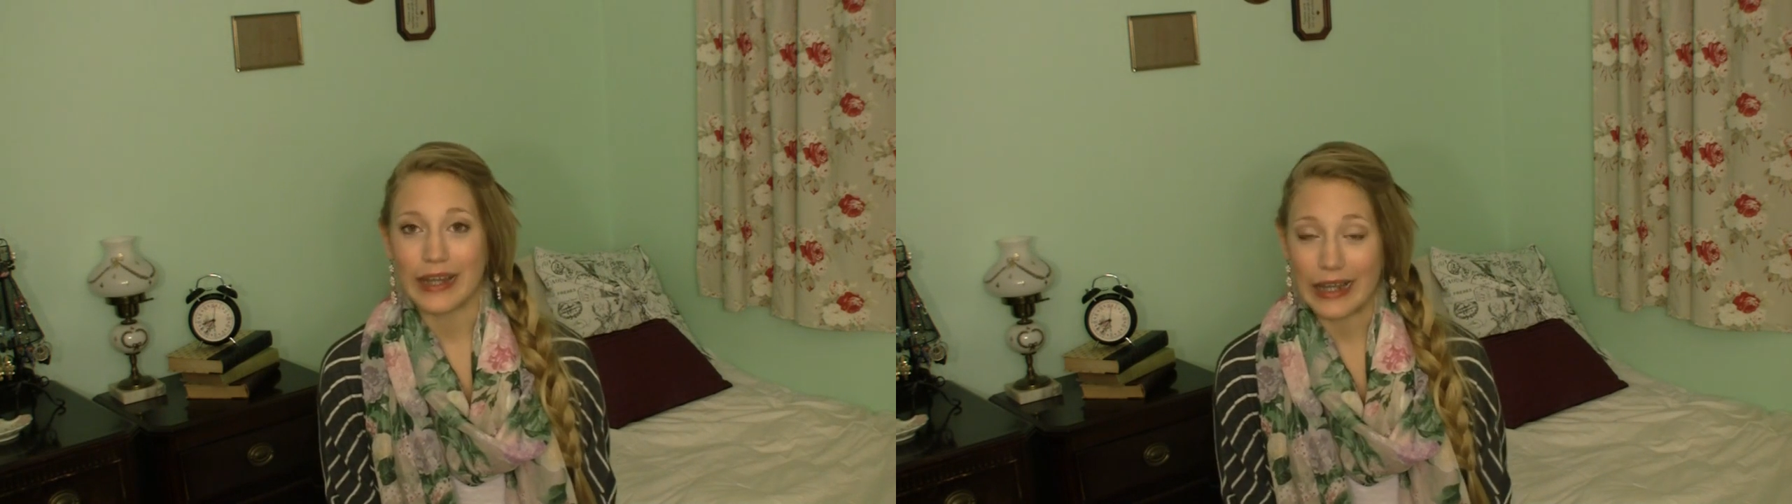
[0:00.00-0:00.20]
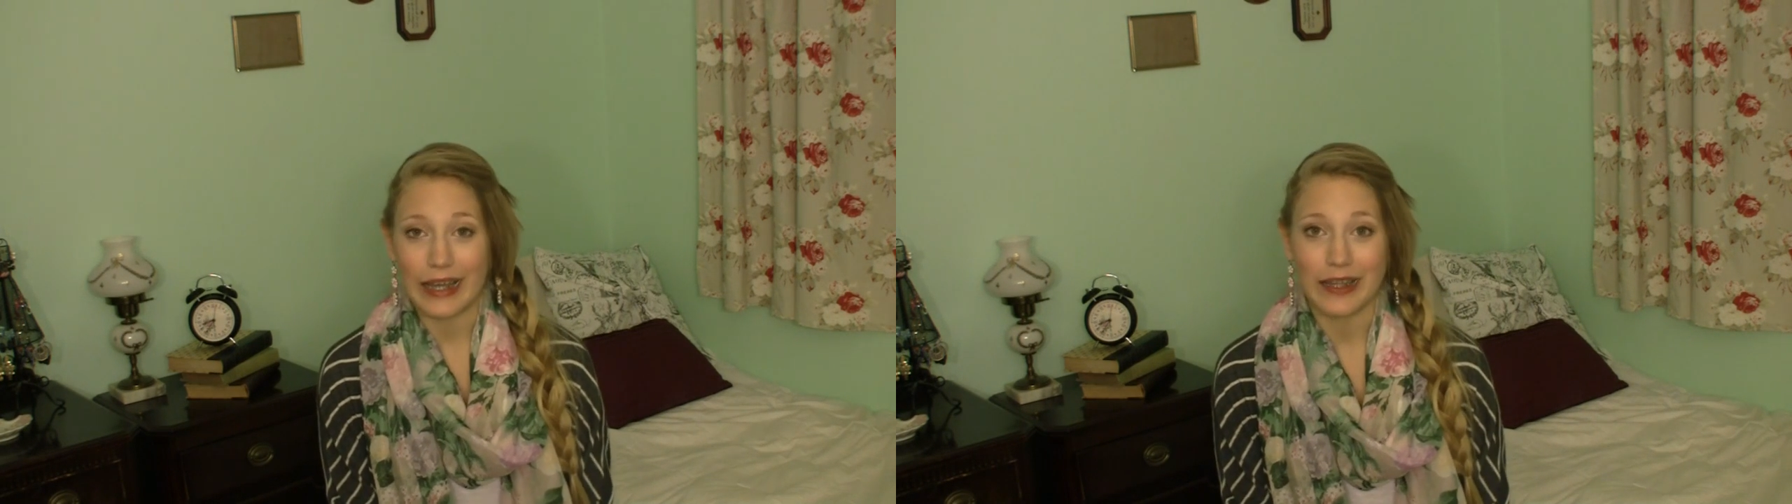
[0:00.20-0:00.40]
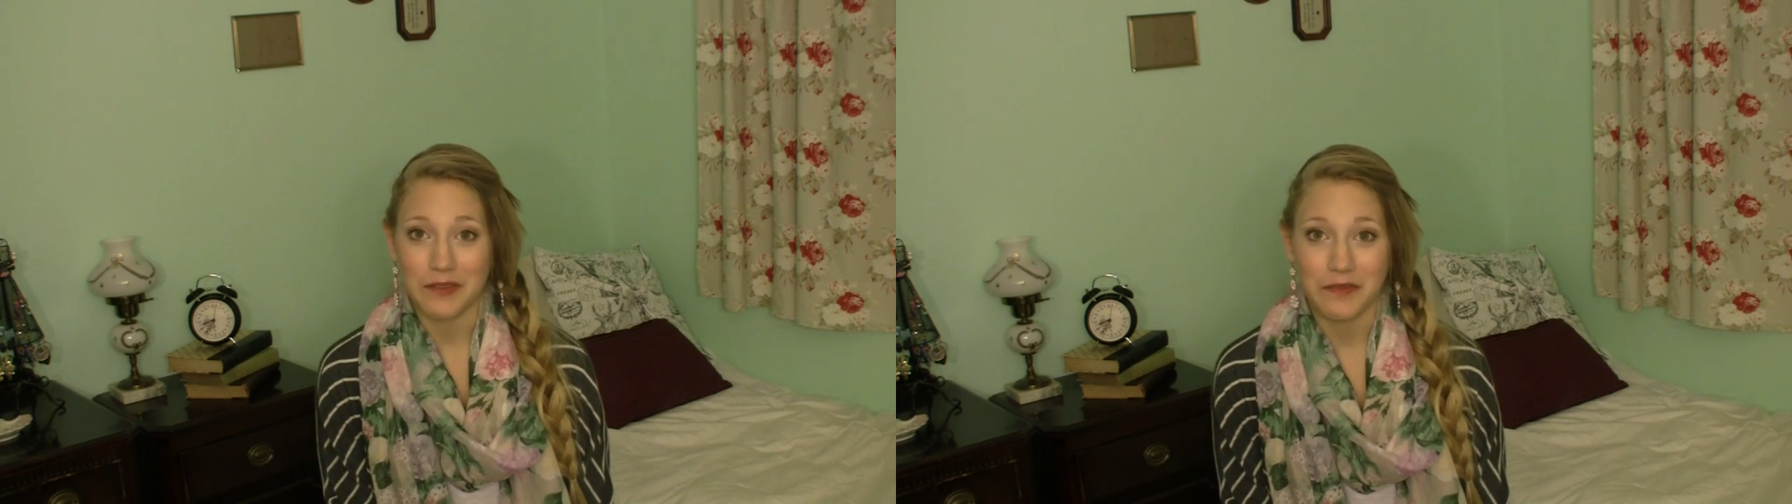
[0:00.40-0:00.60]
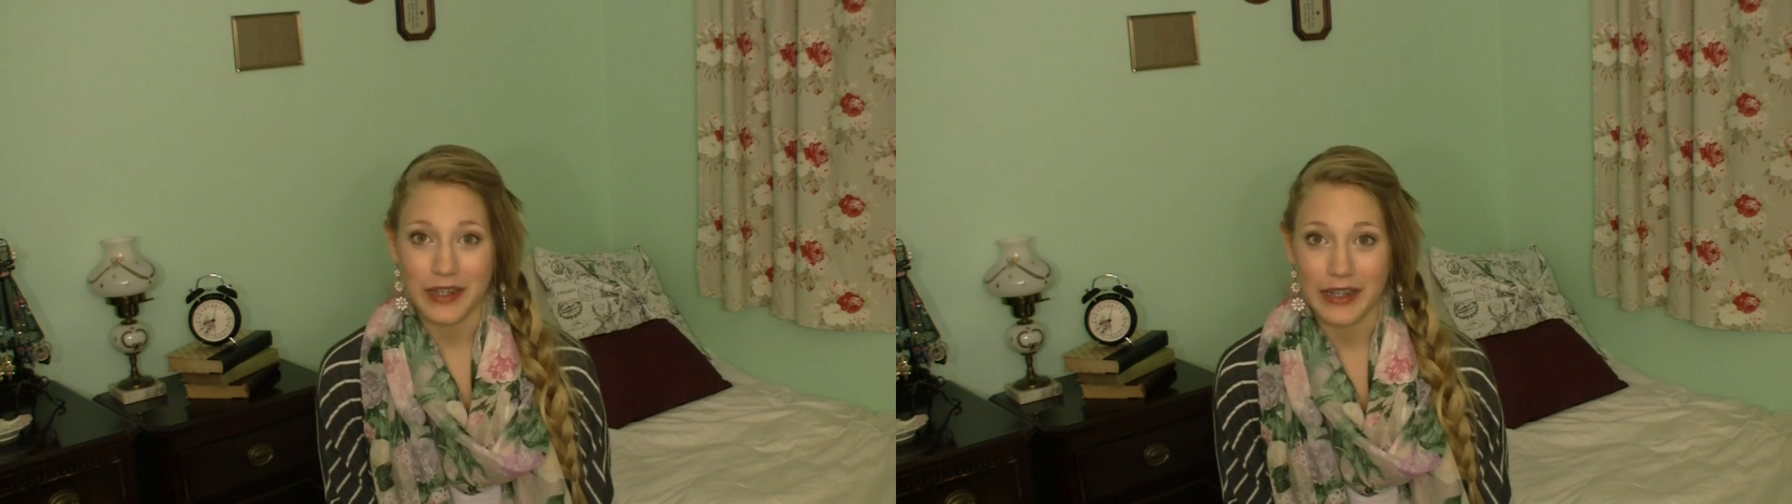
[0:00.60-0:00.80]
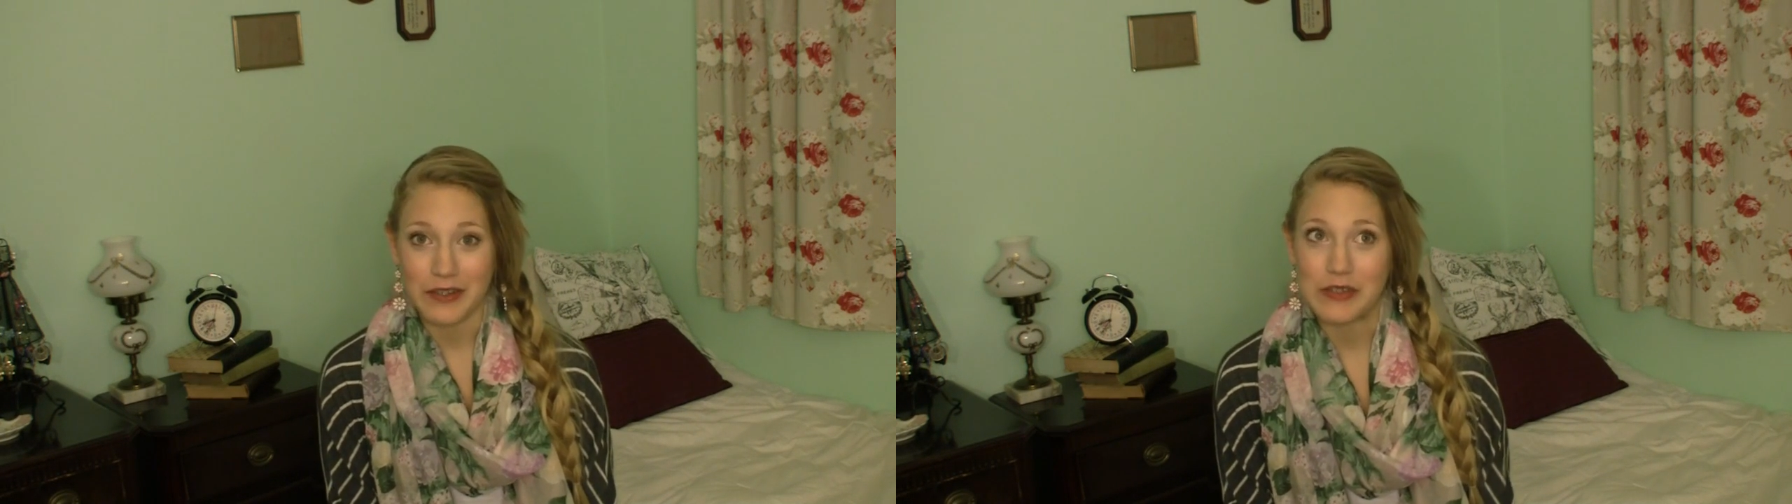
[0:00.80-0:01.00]
the lack of
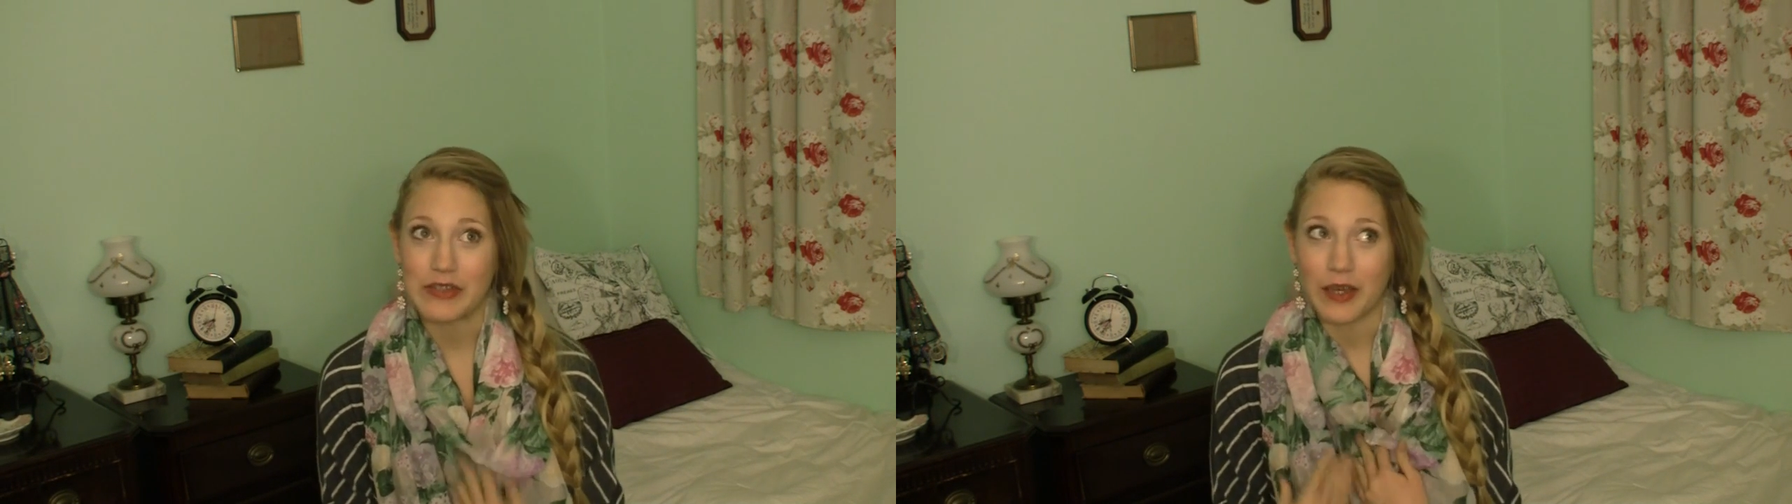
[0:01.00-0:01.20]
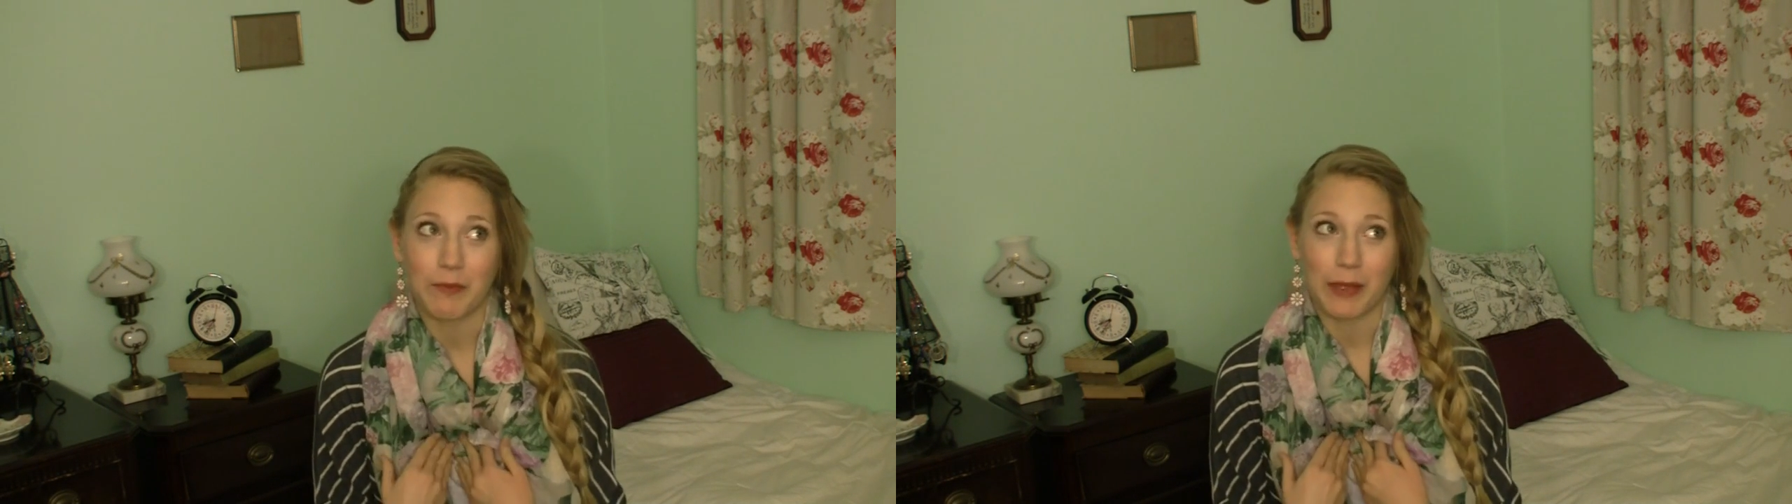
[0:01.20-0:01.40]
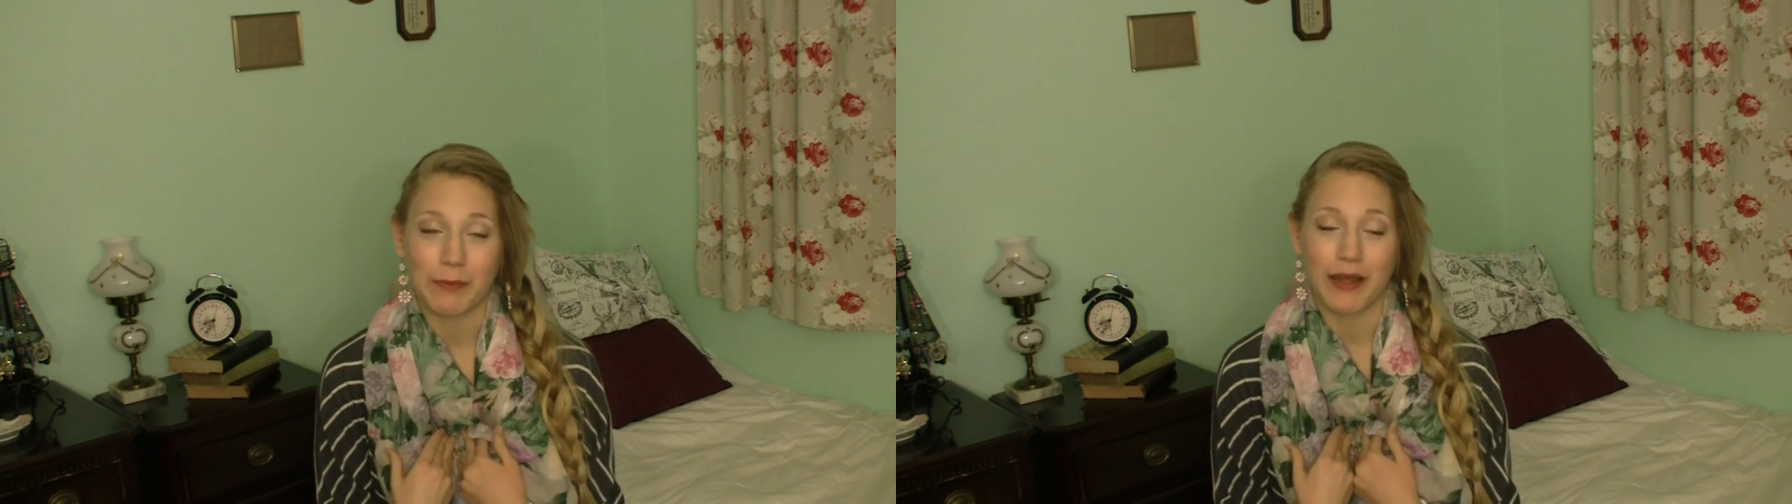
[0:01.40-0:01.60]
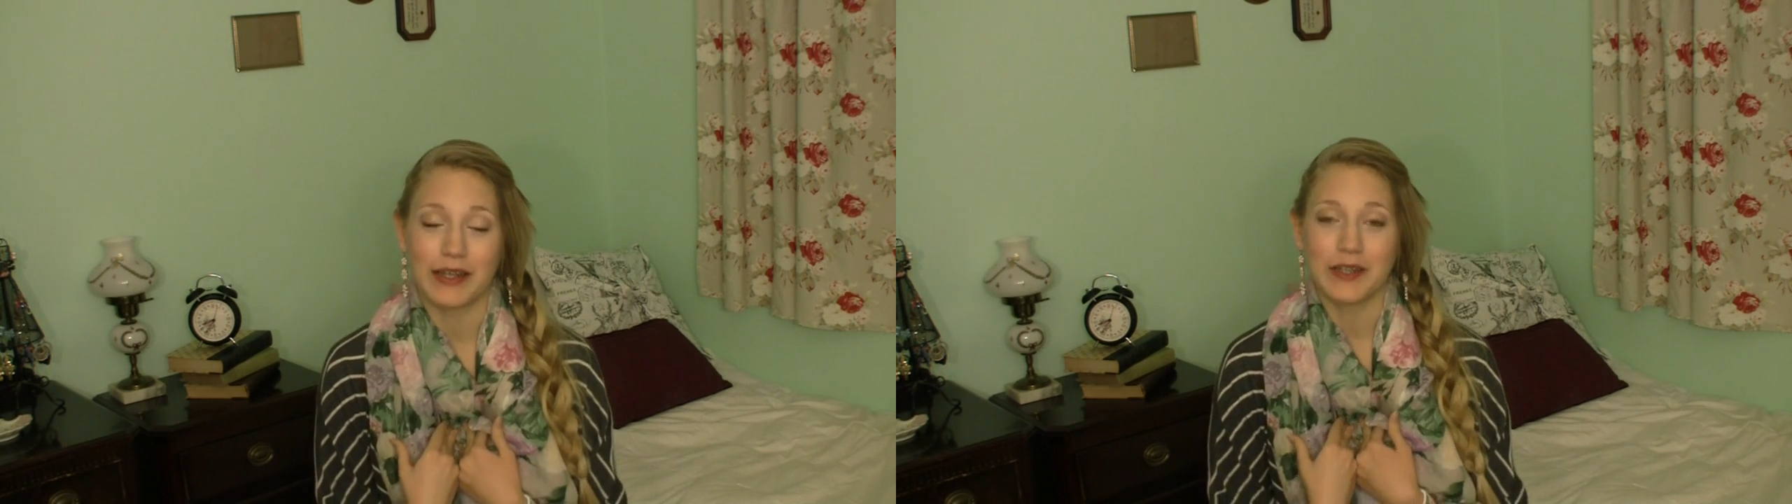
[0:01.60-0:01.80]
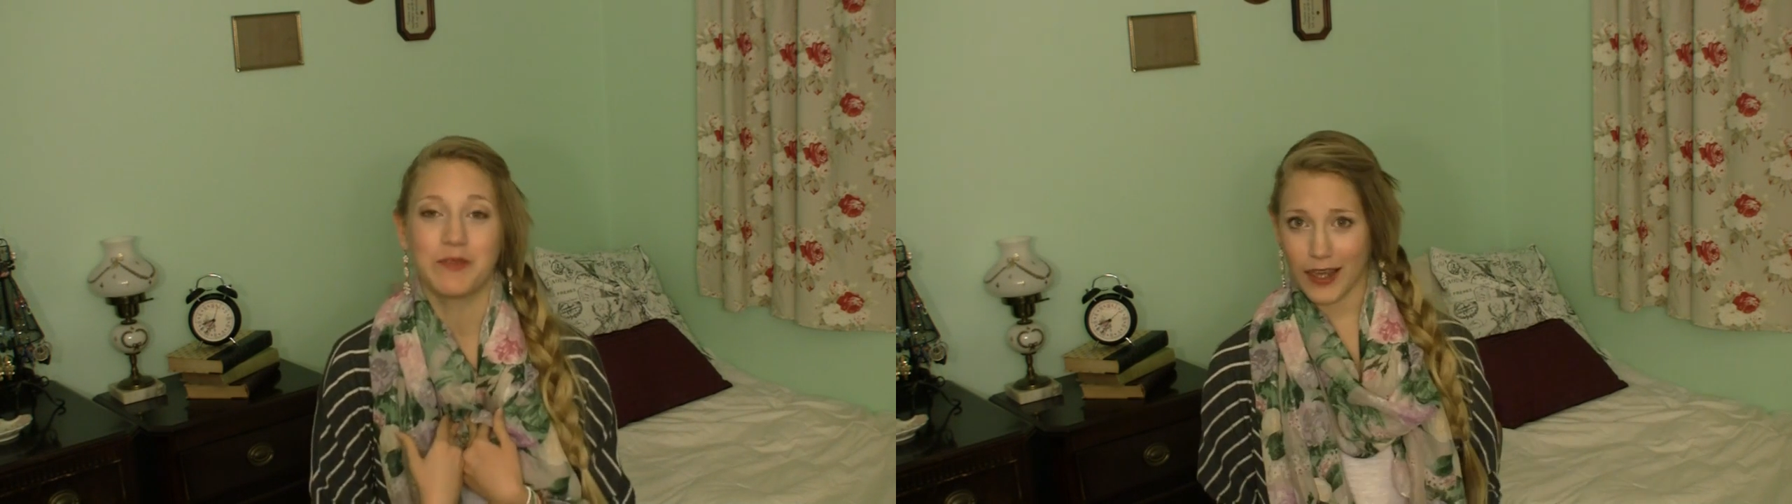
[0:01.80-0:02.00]
videos on my part.